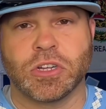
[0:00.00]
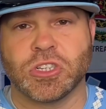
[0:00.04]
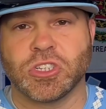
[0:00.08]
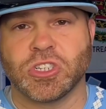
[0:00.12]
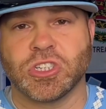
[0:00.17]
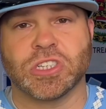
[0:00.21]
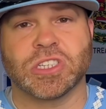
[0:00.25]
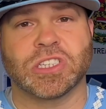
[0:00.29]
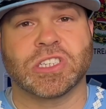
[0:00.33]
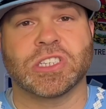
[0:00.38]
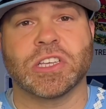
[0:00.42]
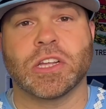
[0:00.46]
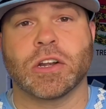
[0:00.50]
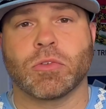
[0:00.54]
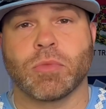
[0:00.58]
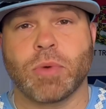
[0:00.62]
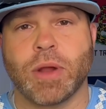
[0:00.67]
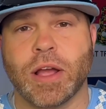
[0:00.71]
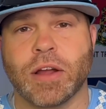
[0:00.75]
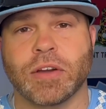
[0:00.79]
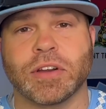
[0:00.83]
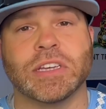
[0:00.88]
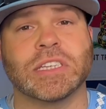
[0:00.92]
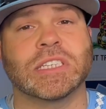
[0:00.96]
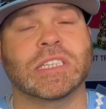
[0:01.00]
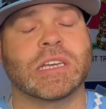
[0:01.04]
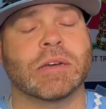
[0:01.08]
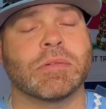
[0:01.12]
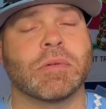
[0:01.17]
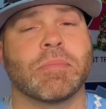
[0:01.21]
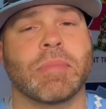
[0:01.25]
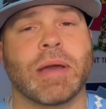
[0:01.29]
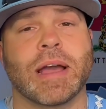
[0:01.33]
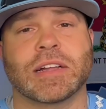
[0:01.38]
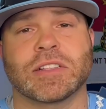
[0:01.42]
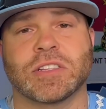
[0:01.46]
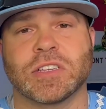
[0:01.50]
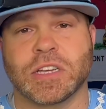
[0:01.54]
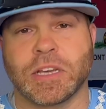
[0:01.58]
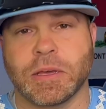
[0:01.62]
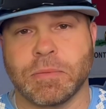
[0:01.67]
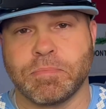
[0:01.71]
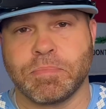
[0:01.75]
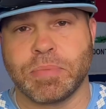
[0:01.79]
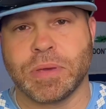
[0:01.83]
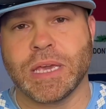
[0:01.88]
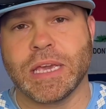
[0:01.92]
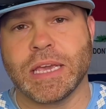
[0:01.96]
to just sit around. He's coming back to
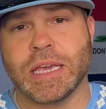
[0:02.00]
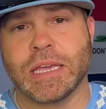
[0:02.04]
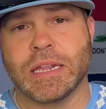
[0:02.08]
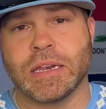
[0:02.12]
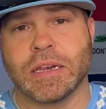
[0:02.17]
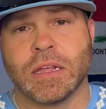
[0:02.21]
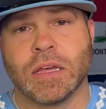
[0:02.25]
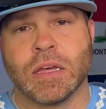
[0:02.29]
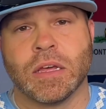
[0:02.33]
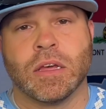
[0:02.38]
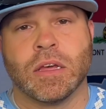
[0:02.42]
compete.